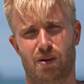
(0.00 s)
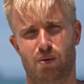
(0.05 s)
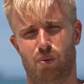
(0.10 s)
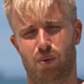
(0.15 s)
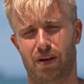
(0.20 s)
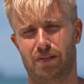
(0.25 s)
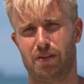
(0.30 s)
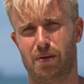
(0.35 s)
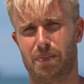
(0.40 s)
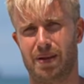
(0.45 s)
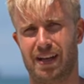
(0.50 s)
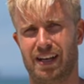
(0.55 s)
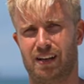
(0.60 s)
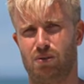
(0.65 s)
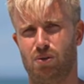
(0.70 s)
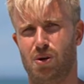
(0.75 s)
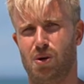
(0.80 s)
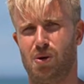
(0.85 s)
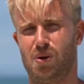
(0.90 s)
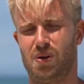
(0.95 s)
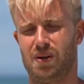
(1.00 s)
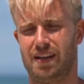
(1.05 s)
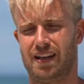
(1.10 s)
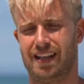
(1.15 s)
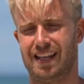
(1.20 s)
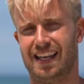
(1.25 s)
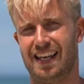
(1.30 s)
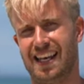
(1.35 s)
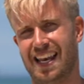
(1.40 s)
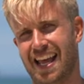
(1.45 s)
with a back roll,
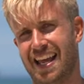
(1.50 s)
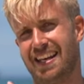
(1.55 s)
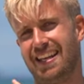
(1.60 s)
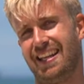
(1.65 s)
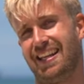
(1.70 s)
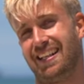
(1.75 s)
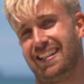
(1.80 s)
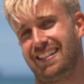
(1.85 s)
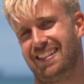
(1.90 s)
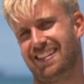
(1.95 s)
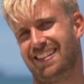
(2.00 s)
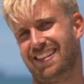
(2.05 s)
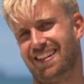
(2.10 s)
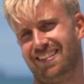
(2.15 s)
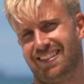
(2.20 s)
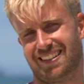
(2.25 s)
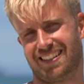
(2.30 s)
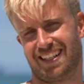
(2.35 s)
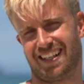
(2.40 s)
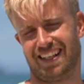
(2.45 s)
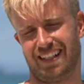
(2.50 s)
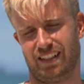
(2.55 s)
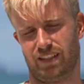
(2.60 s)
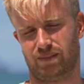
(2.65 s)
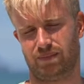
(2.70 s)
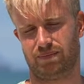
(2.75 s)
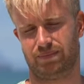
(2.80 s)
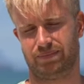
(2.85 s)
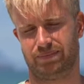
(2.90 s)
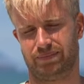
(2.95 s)
landing toe side.
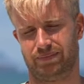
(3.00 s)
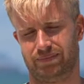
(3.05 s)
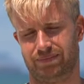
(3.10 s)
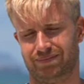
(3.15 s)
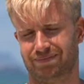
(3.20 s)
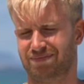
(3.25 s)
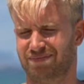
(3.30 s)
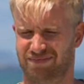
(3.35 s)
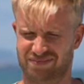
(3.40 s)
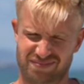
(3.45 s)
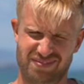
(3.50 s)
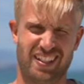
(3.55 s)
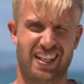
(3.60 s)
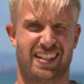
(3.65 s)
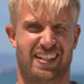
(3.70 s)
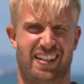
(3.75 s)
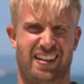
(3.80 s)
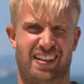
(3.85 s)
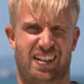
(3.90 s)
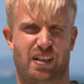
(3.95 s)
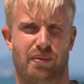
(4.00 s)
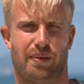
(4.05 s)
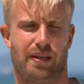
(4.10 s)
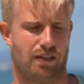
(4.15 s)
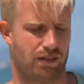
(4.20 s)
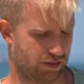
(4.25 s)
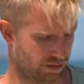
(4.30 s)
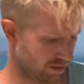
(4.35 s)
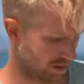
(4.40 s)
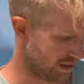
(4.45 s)
That didn't come out so